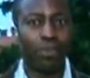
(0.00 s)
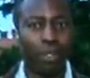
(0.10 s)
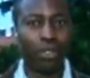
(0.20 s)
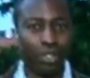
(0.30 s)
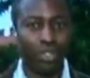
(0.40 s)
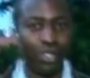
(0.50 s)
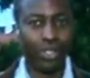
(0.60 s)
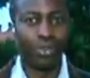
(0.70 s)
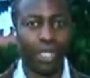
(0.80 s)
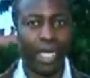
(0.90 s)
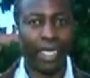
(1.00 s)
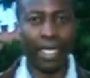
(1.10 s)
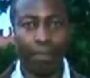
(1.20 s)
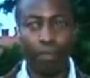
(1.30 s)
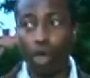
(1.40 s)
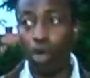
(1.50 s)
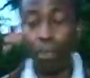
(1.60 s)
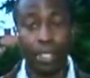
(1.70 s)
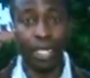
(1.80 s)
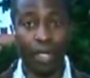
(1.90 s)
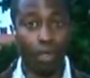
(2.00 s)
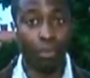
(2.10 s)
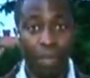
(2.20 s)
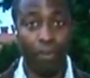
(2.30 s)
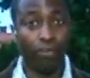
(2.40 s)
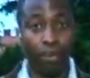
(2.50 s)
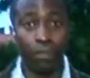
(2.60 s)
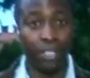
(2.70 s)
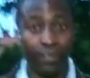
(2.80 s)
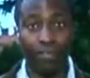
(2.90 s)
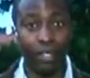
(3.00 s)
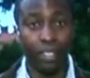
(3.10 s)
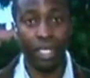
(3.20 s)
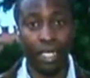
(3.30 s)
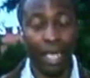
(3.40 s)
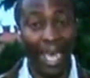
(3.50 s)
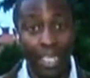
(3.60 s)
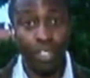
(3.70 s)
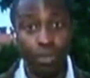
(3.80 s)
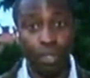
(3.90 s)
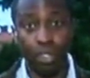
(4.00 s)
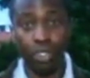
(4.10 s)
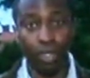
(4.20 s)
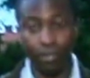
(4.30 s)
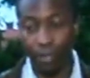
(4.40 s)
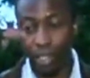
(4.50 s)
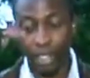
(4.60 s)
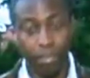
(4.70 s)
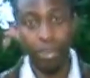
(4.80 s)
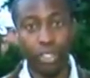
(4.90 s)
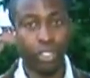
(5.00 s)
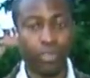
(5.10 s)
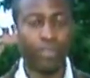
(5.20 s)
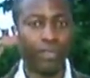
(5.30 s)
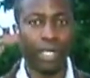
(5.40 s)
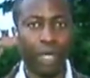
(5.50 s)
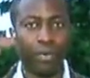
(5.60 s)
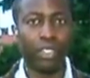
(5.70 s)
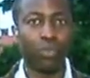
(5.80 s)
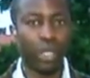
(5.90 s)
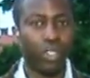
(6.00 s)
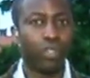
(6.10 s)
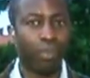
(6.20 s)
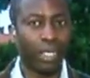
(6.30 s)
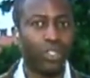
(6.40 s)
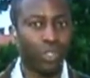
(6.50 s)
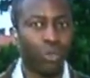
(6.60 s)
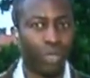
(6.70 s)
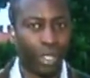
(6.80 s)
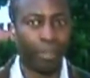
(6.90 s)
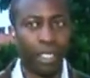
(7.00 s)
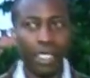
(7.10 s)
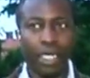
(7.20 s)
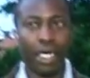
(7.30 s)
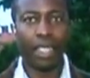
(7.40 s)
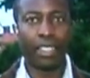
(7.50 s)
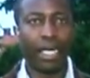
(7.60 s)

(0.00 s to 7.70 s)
spoken to, and I'm hoping that people from different aspects of the community, different areas, will speak to them. And